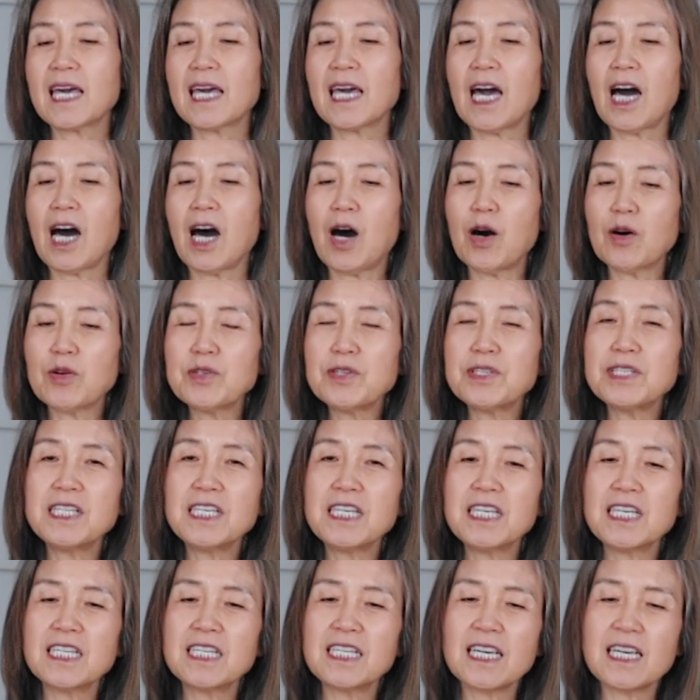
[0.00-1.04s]
All you
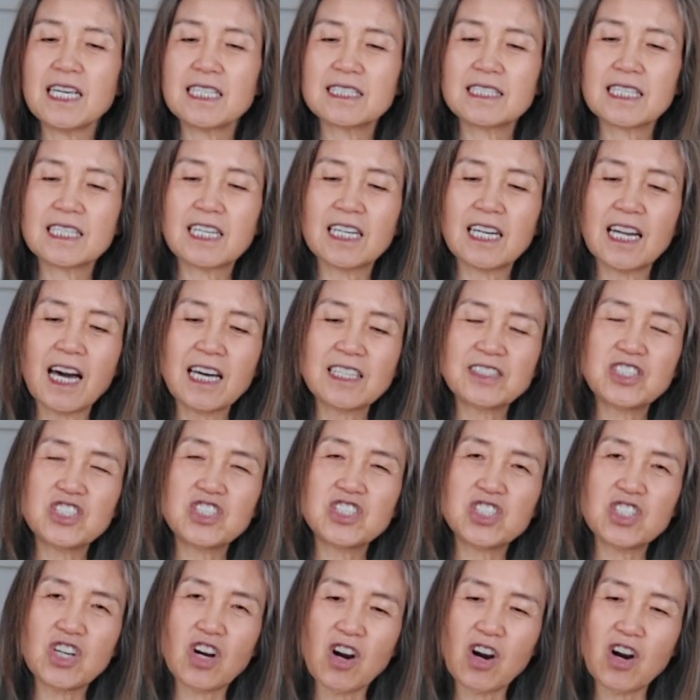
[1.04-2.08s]
need is a glass
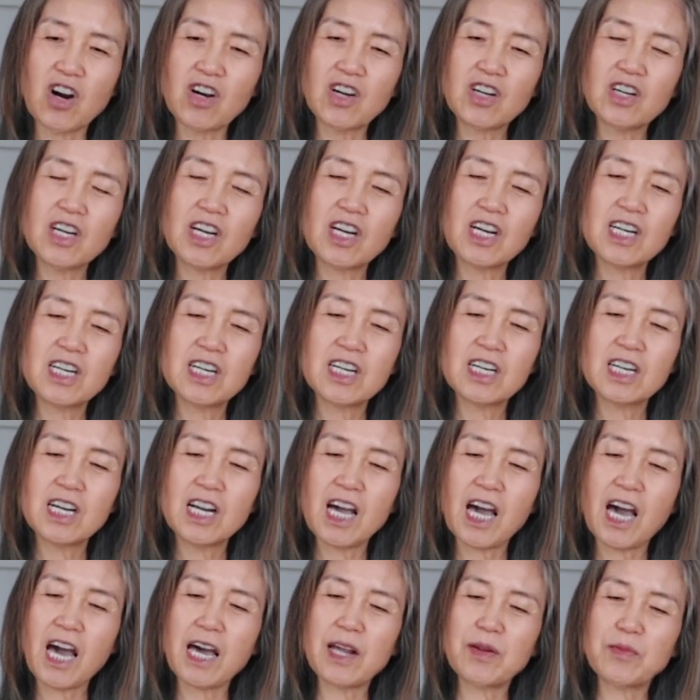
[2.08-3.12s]
jar
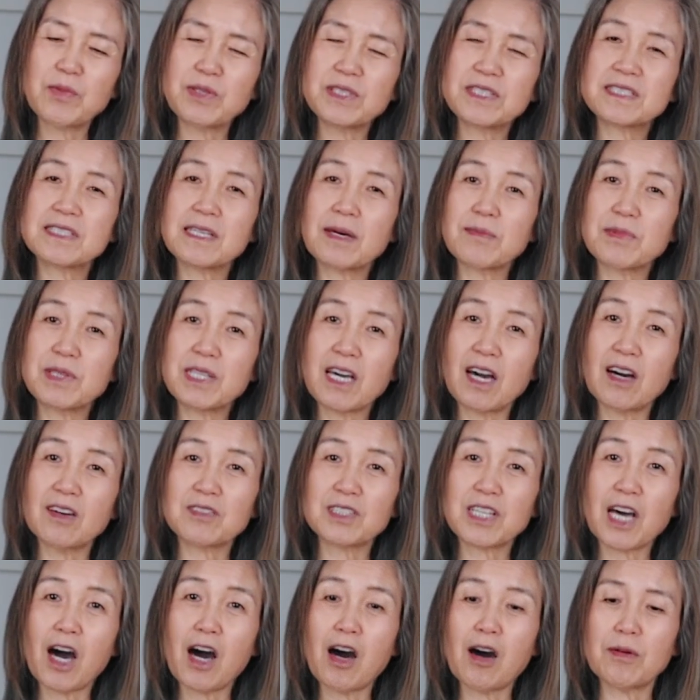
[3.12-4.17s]
and with something on
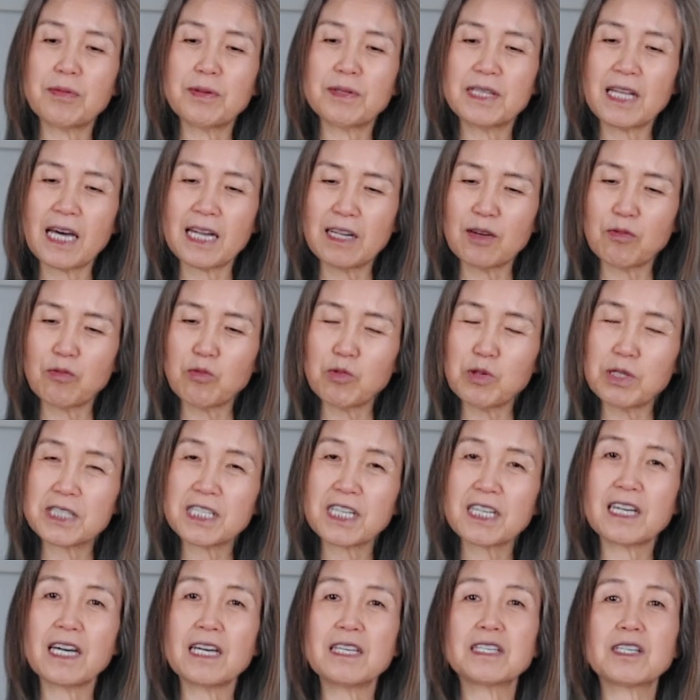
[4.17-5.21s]
top that the
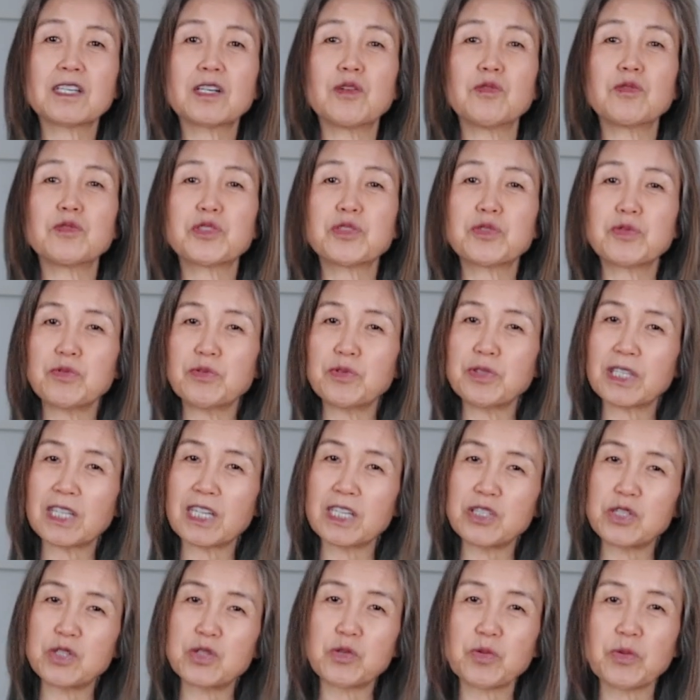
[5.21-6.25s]
water can go through, you
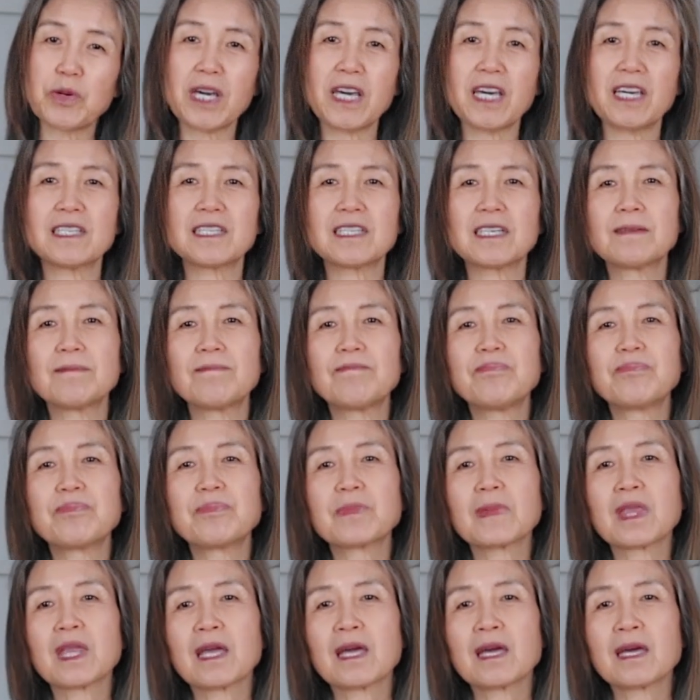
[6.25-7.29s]
can drain it.
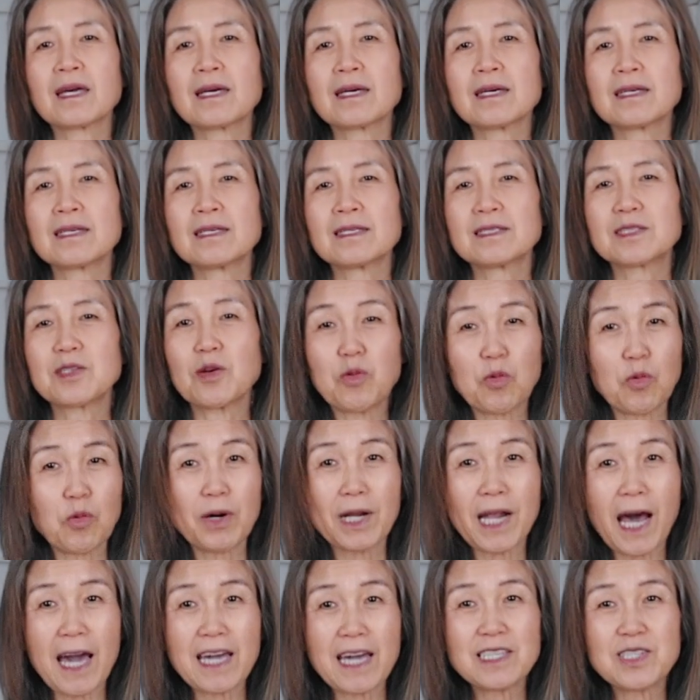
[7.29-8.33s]
So
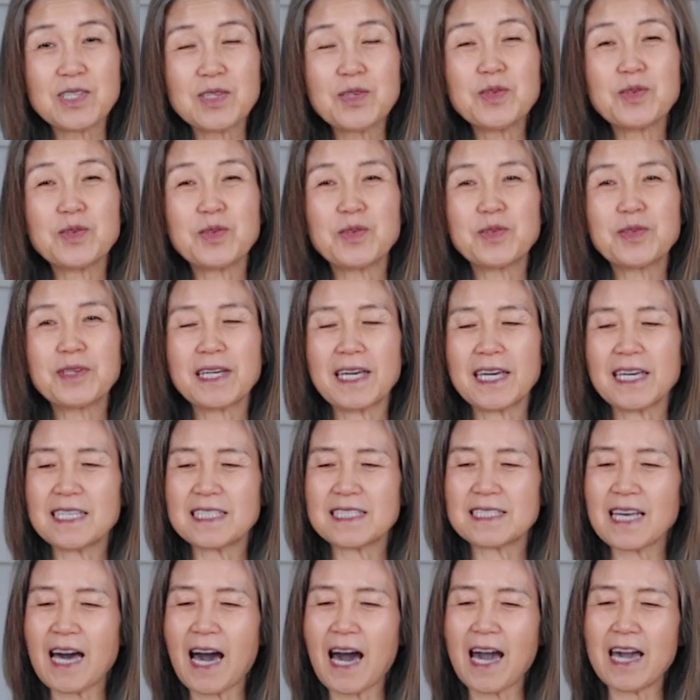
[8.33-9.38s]
what I do
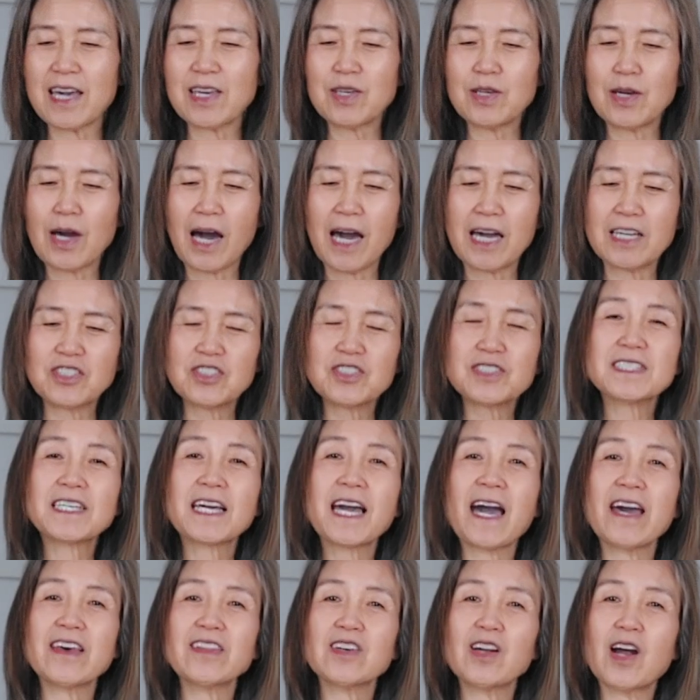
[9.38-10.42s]
is I just
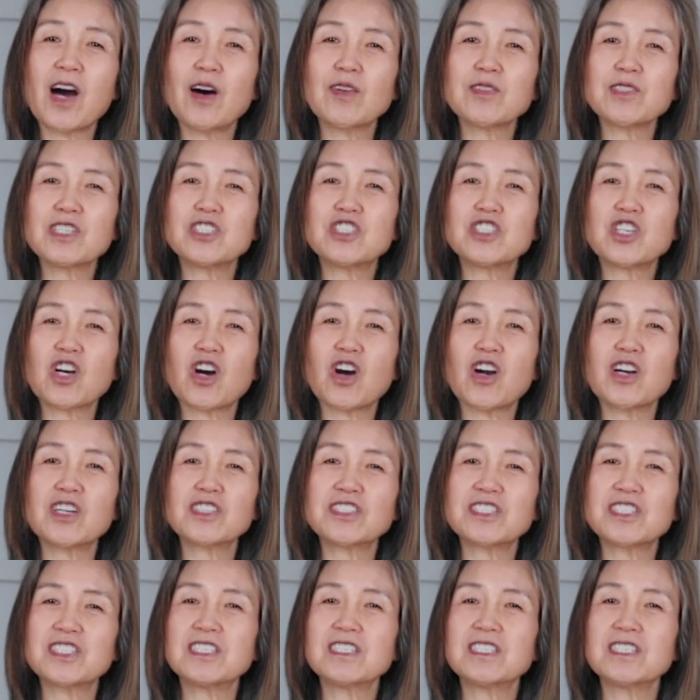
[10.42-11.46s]
gather all the
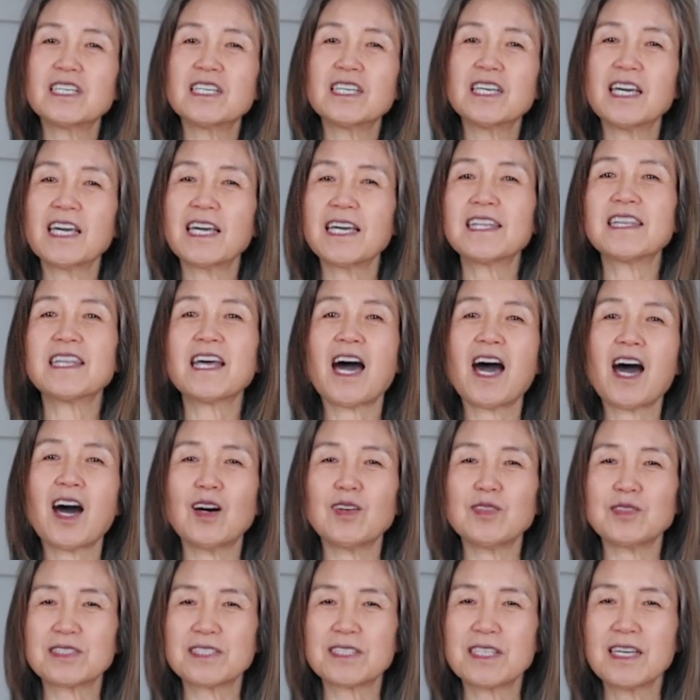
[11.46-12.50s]
jars in the
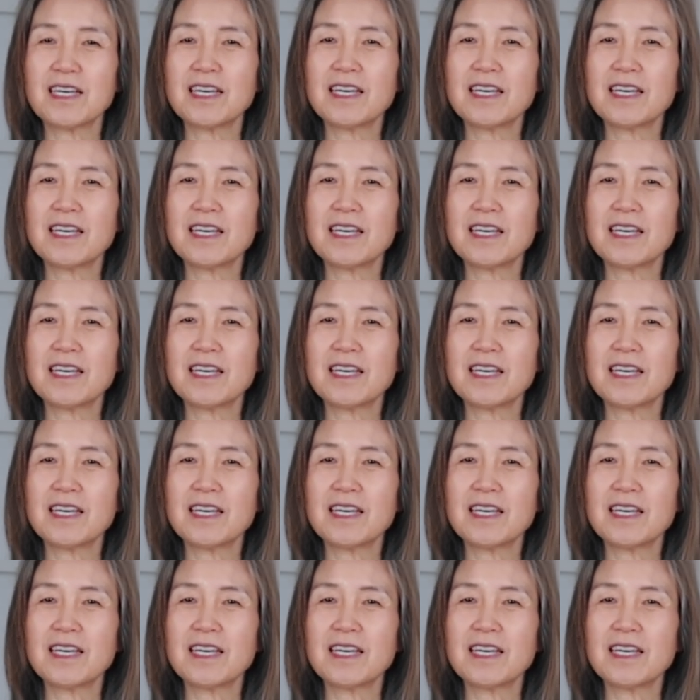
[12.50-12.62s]
house